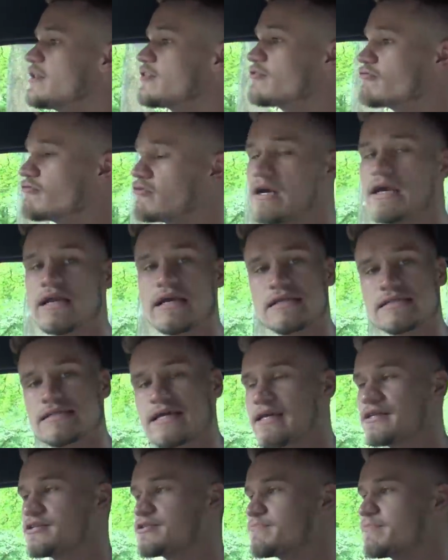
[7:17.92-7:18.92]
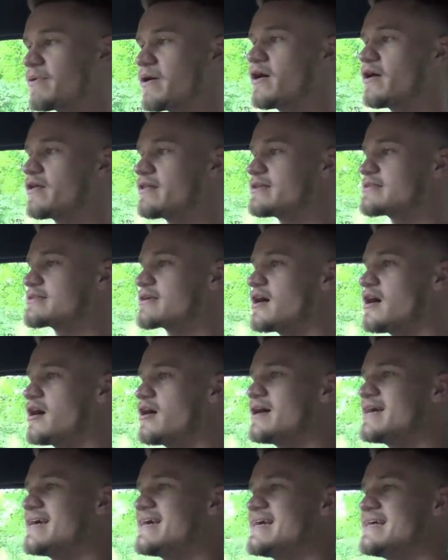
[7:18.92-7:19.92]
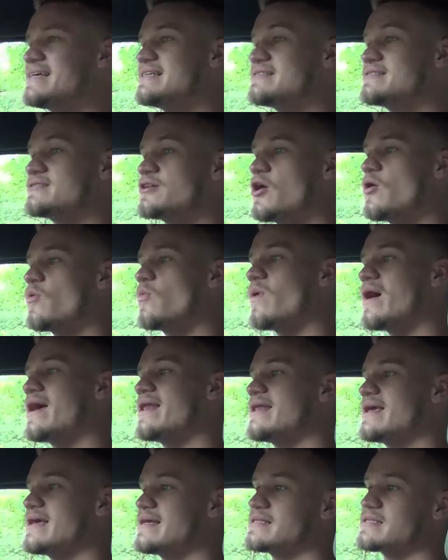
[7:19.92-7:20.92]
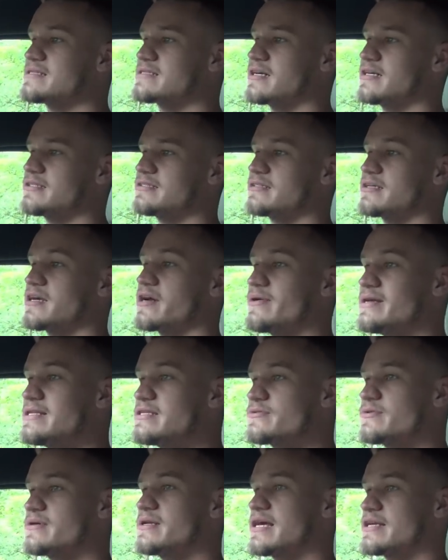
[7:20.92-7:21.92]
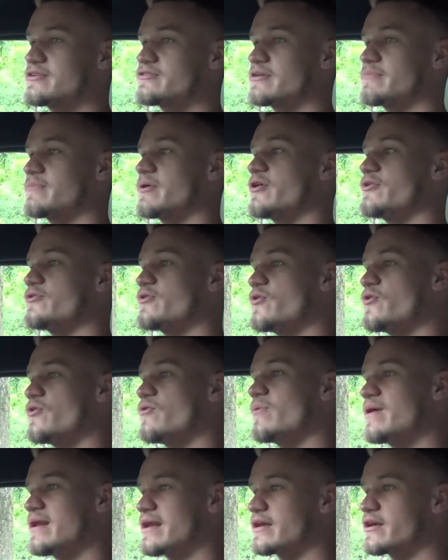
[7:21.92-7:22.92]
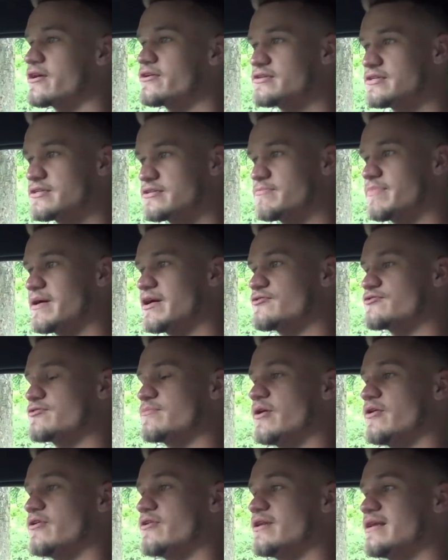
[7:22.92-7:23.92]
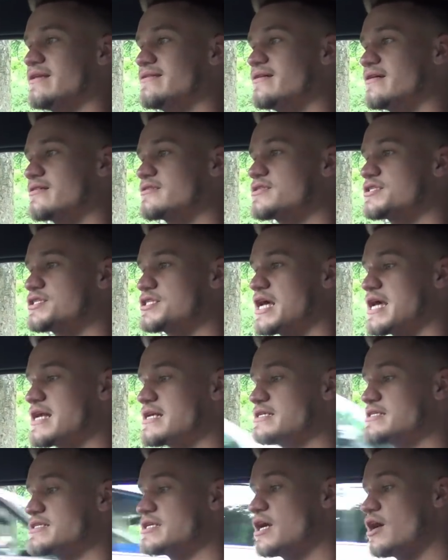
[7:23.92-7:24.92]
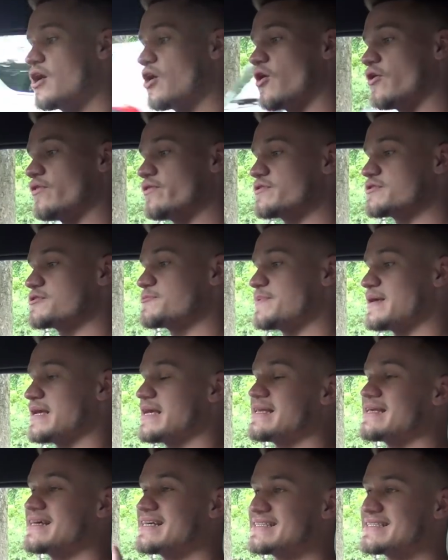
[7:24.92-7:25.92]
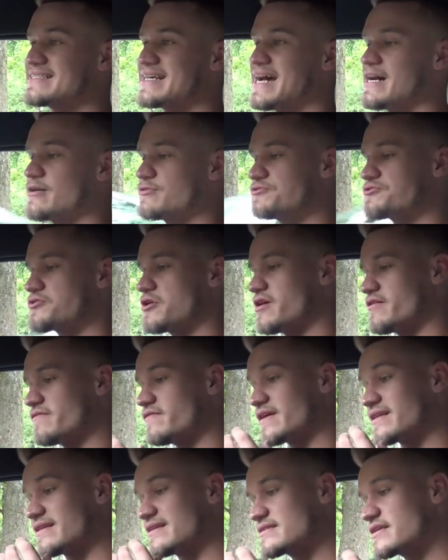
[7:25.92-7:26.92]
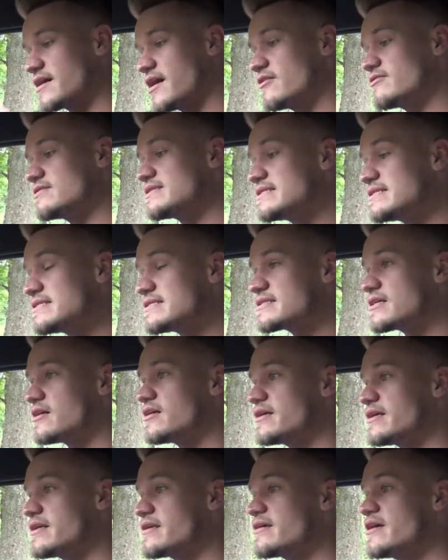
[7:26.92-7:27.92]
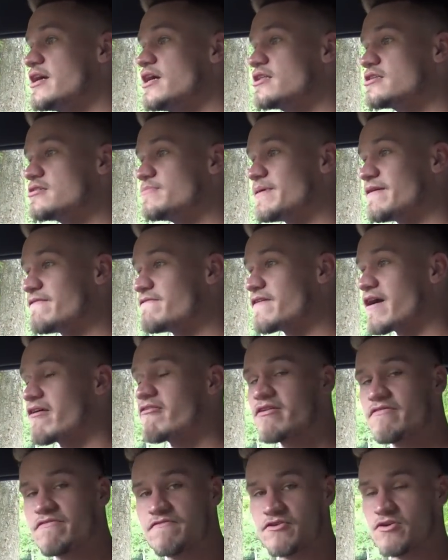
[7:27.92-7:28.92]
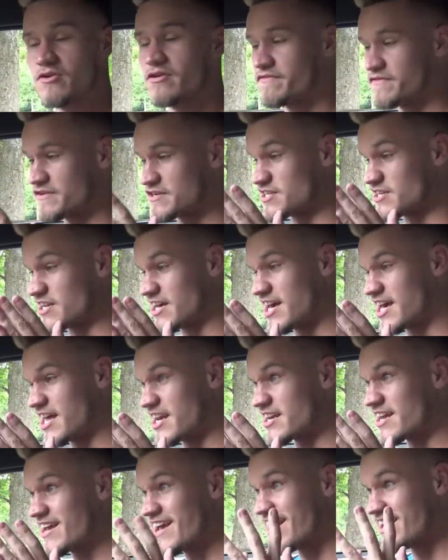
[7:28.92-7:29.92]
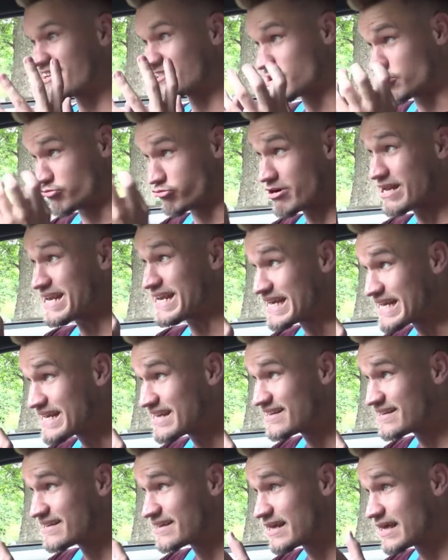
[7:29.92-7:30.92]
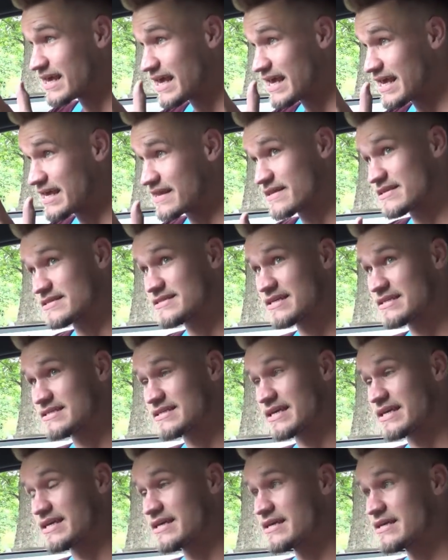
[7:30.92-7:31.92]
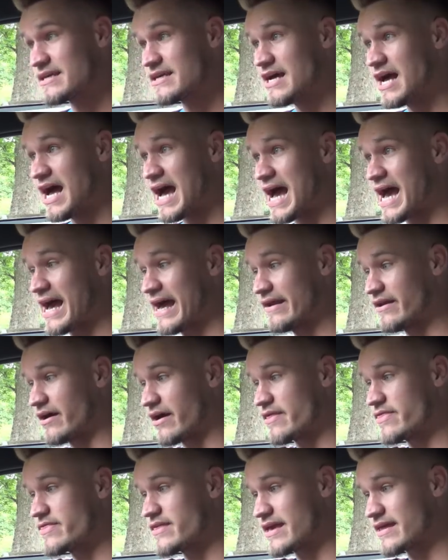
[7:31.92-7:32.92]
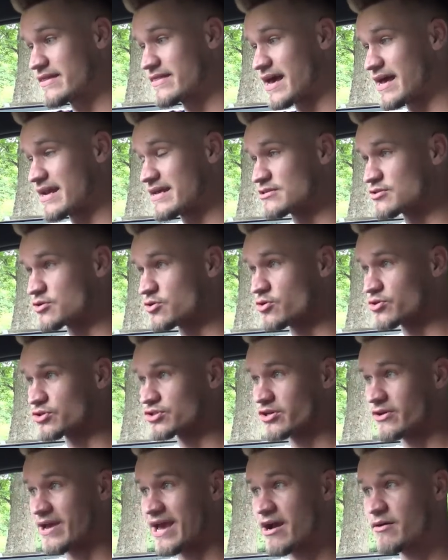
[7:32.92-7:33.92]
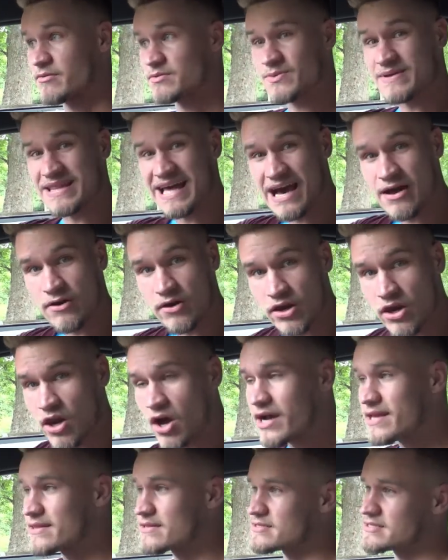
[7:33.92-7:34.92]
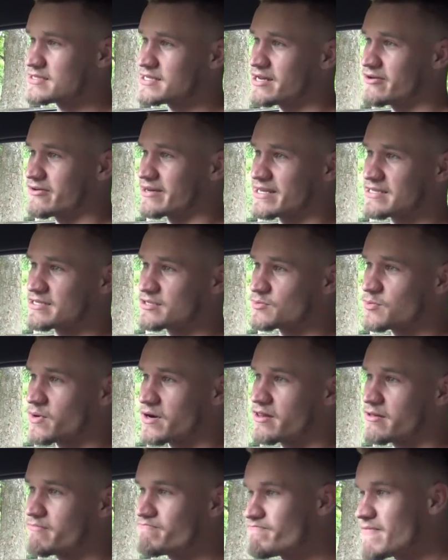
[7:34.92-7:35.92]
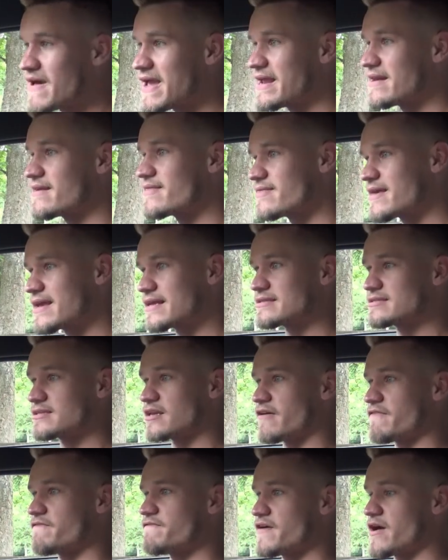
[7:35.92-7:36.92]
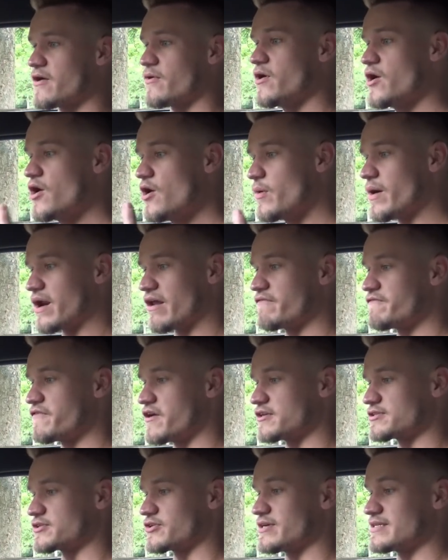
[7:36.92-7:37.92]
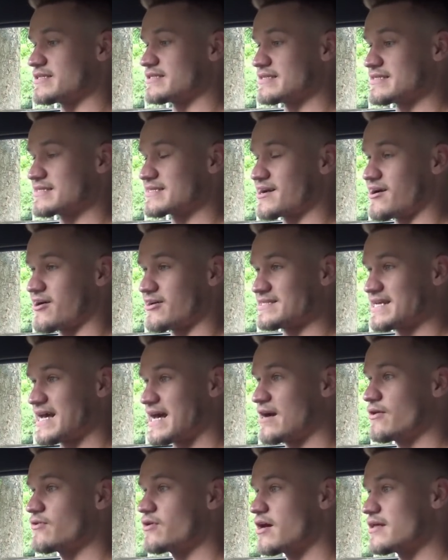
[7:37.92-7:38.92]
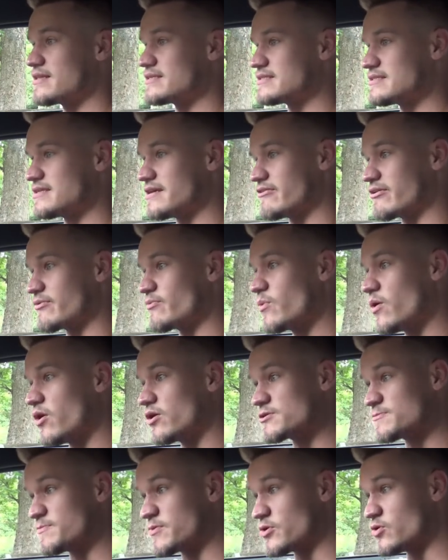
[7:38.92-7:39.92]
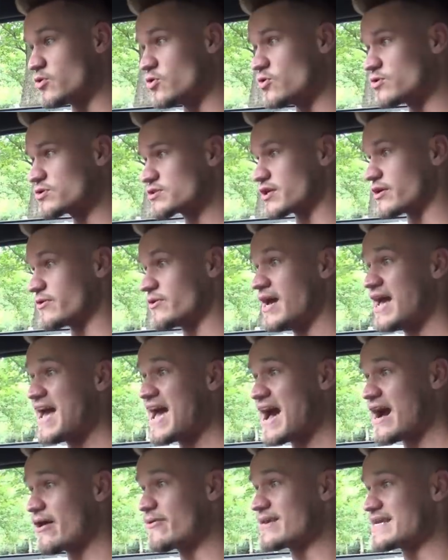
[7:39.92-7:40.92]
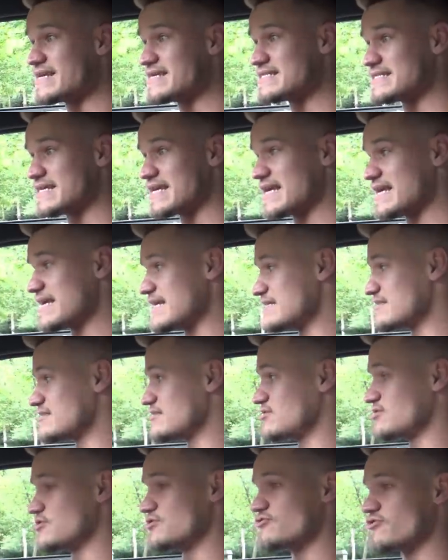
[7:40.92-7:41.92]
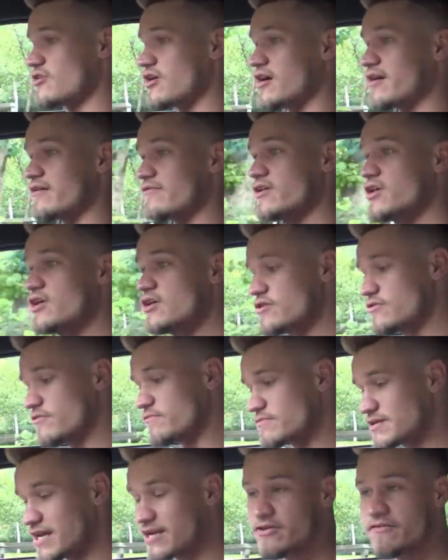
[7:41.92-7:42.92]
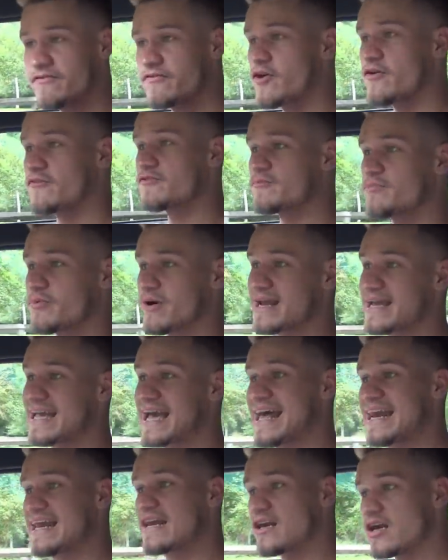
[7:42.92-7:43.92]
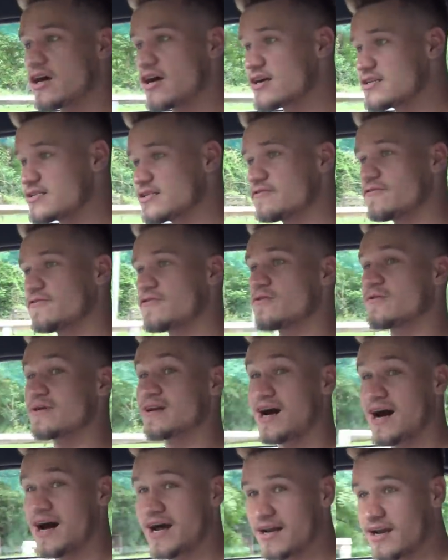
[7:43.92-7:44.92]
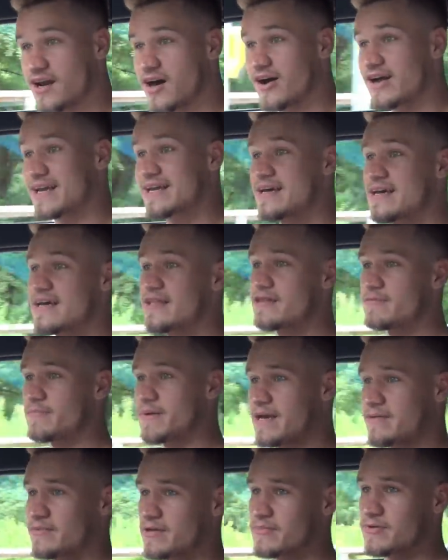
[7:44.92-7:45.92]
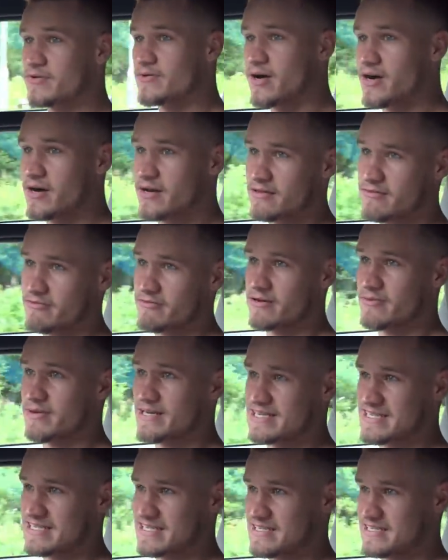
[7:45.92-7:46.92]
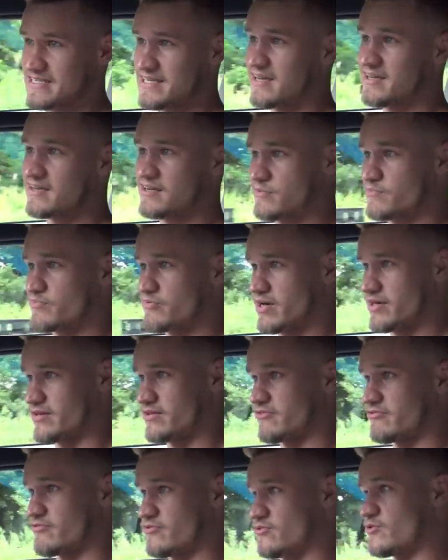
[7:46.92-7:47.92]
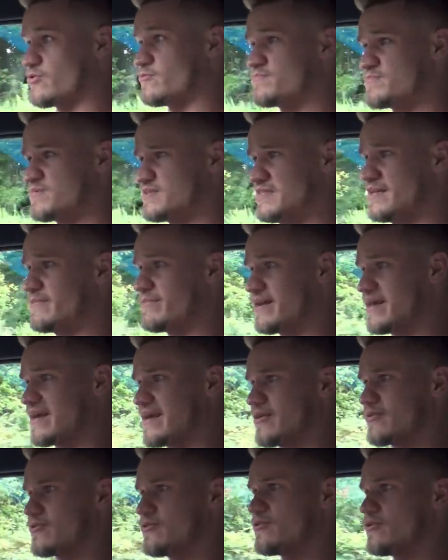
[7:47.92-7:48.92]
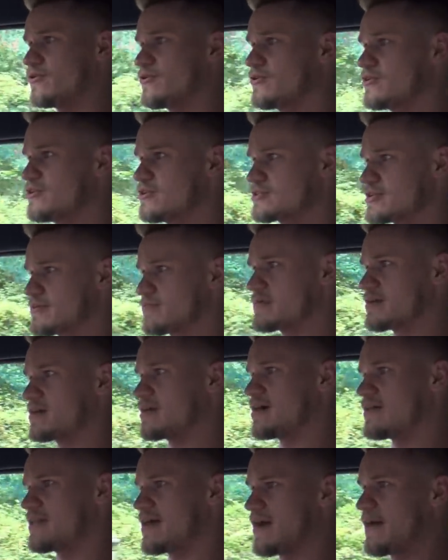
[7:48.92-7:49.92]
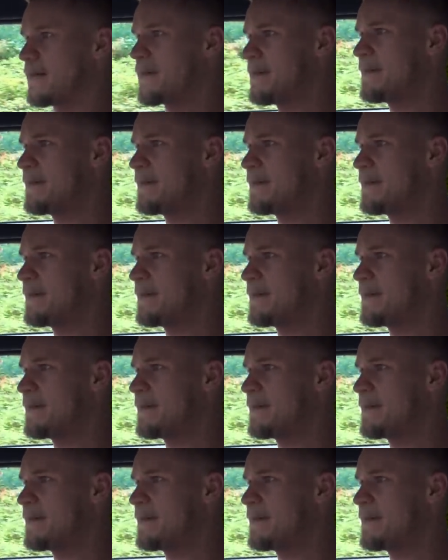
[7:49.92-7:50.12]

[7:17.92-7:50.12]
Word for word: The really intelligent part of this car is when it decides to go into electric mode or when it goes into petrol mode, and it does change on the speed and town driving. This car is designed to be very fuel efficient and green in the city, and I think that is also helped with how light the steering is. It's one of the main things that I felt when I first got into this car is how light the steering was, but also how easy it is to drive. You take your foot off the brake and it lurches forward, unlike the BMW i3, which is its younger brother or sibling or something like that.